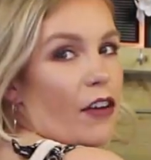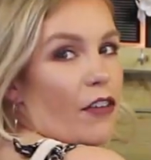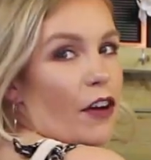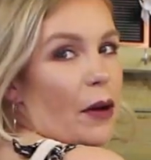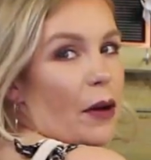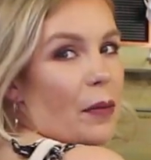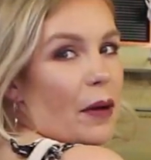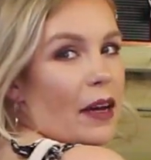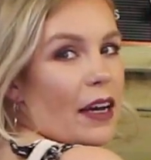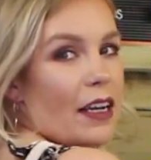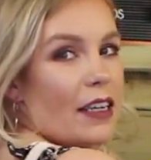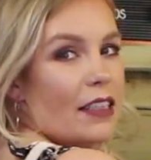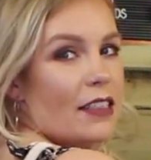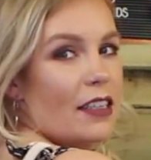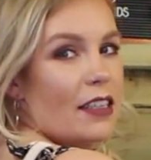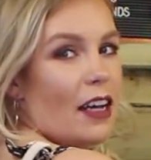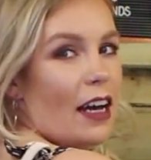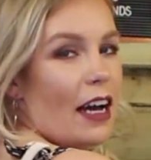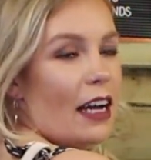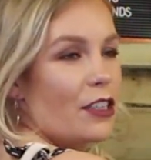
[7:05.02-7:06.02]
aerobic
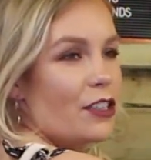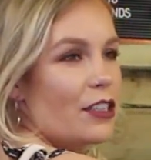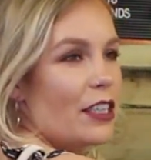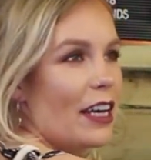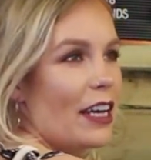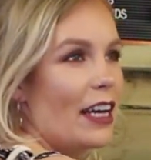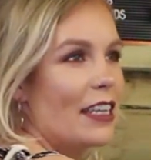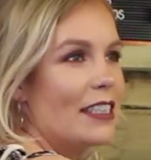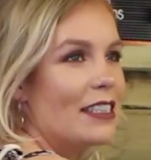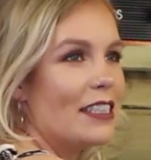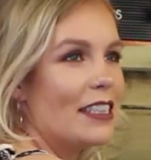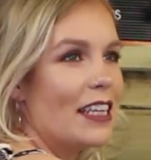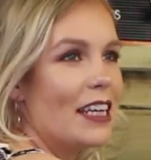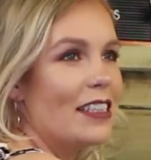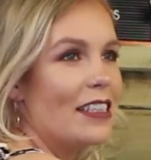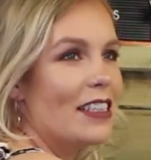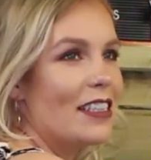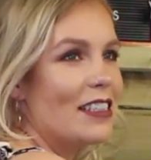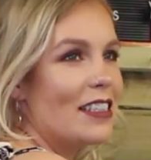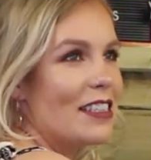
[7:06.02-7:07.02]
to like actually get into
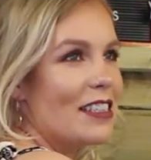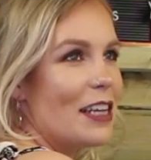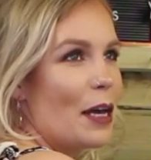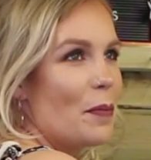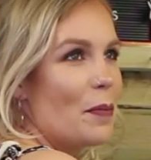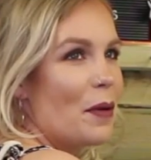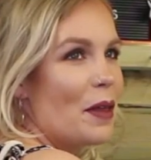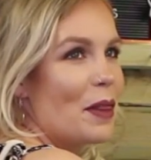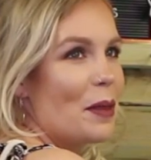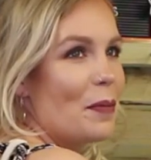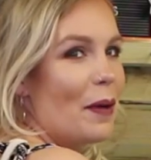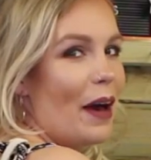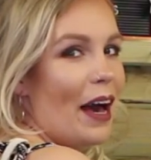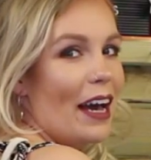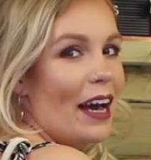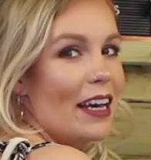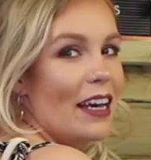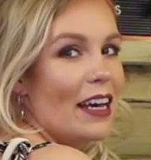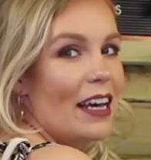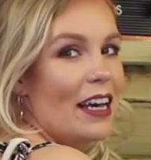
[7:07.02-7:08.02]
this. There's a zip at the
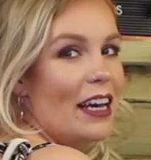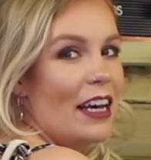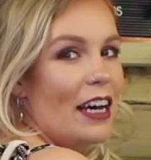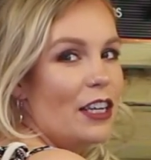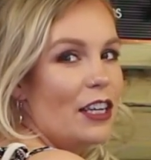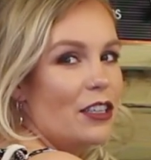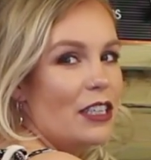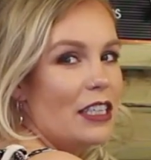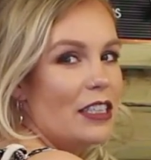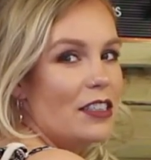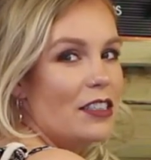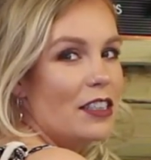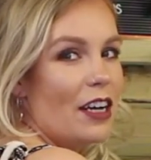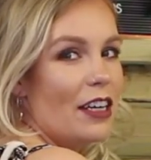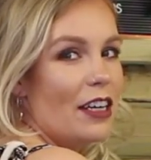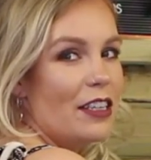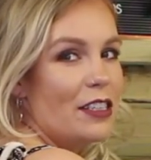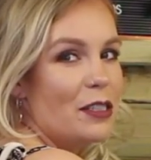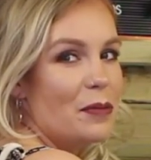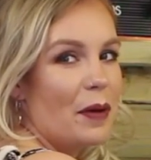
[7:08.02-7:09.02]
back and you need to
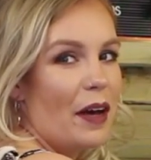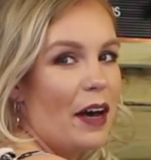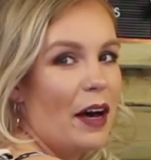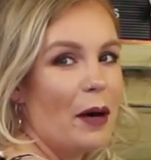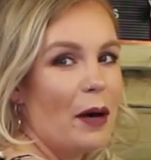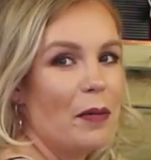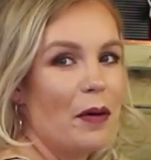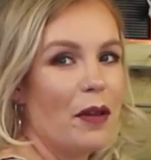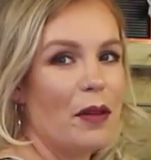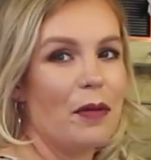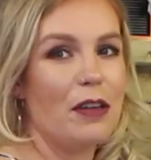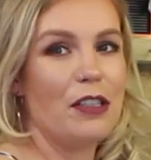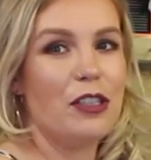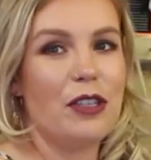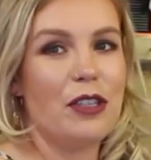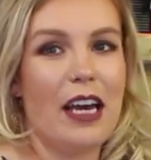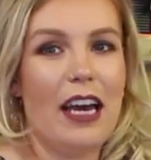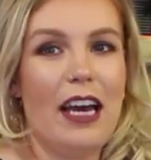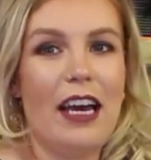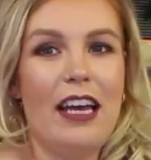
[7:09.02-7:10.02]
tie this bit up, otherwise
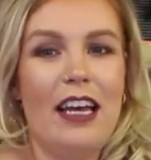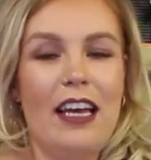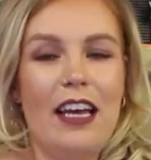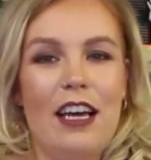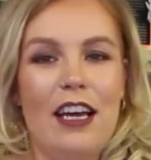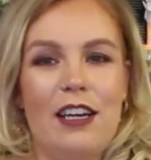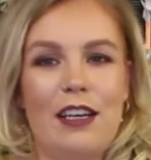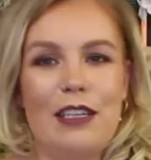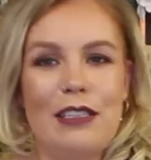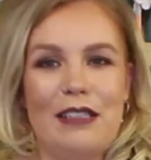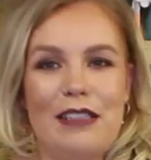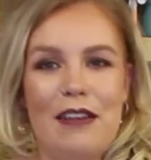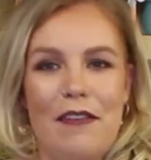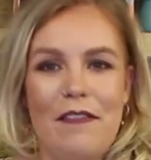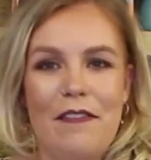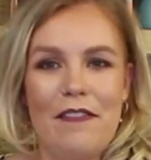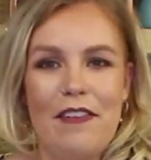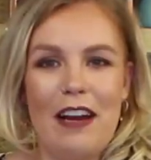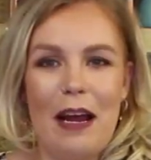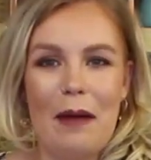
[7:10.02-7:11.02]
you get nice
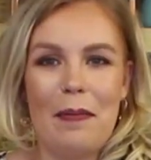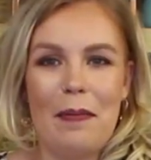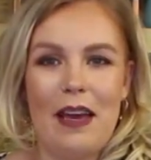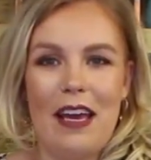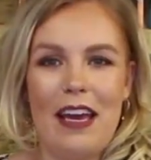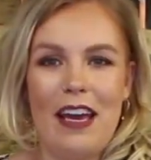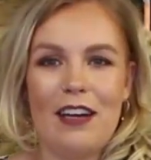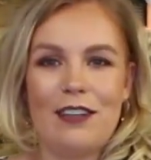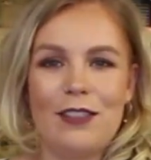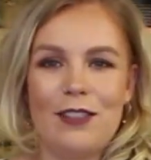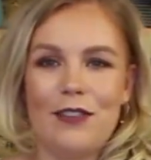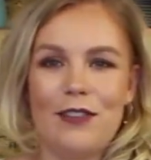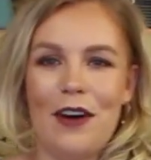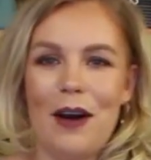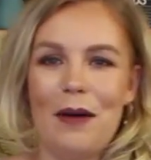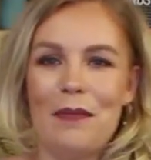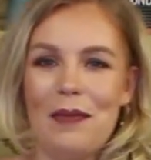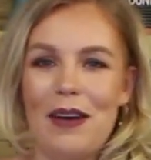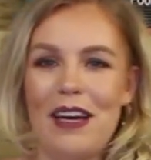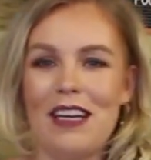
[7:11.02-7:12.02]
flappy
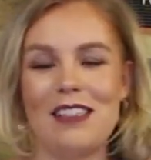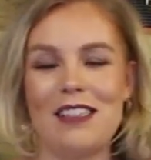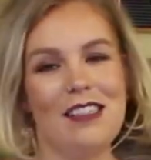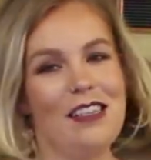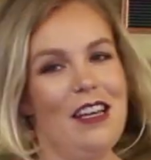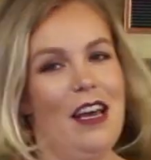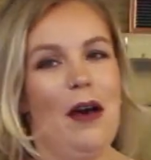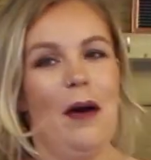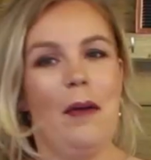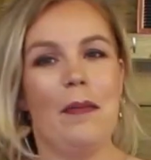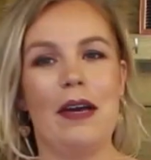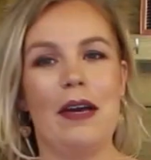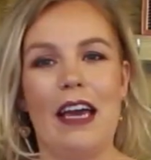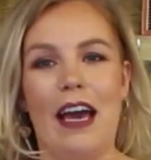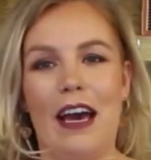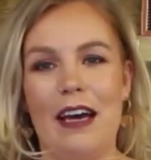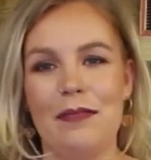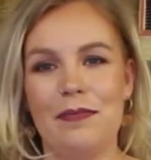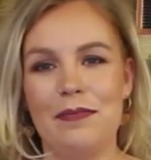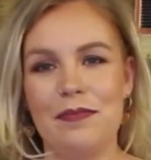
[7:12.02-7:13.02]
underarm bits. But
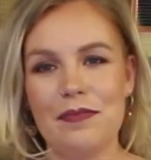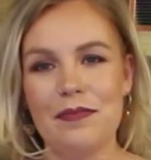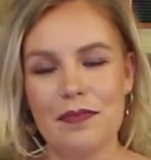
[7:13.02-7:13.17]
yeah,